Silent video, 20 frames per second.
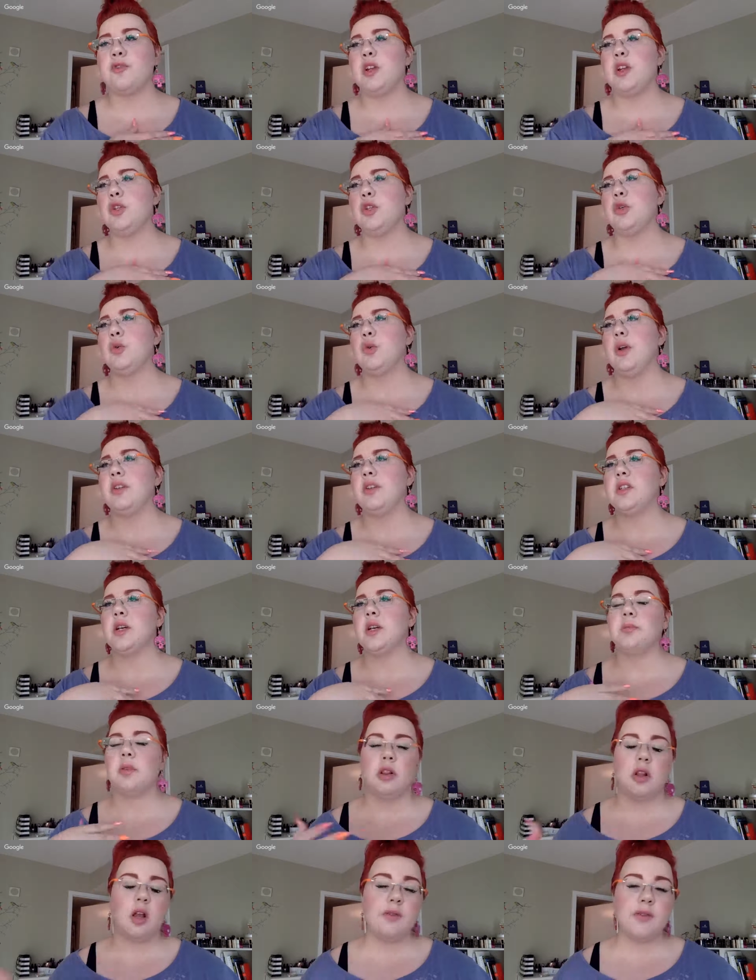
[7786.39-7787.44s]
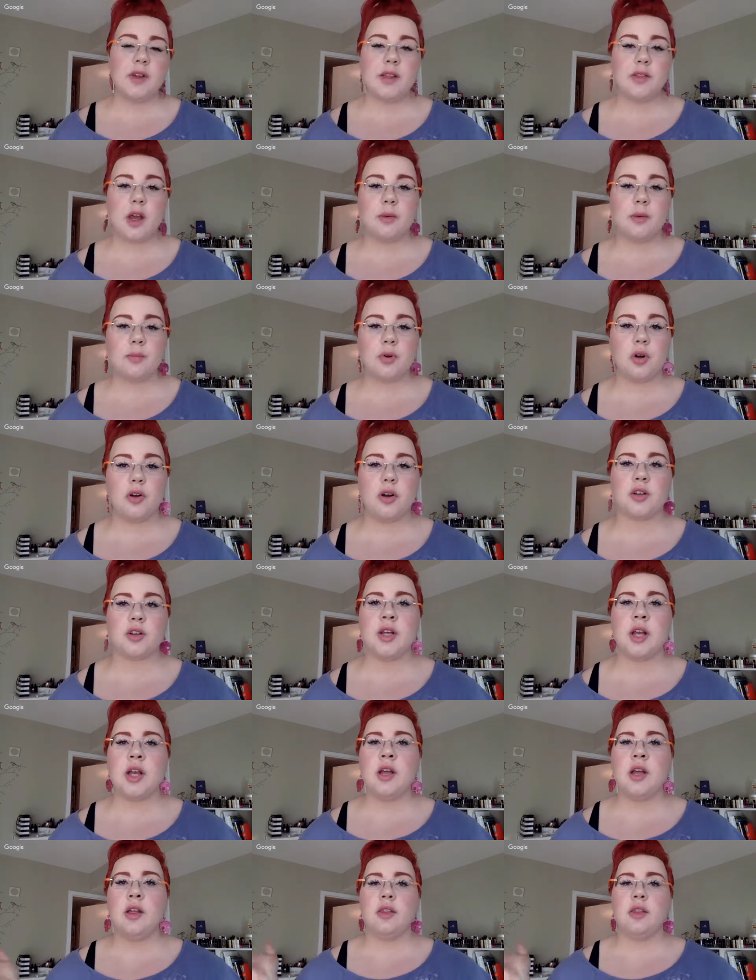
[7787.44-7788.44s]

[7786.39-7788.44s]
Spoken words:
and you end up loving that product,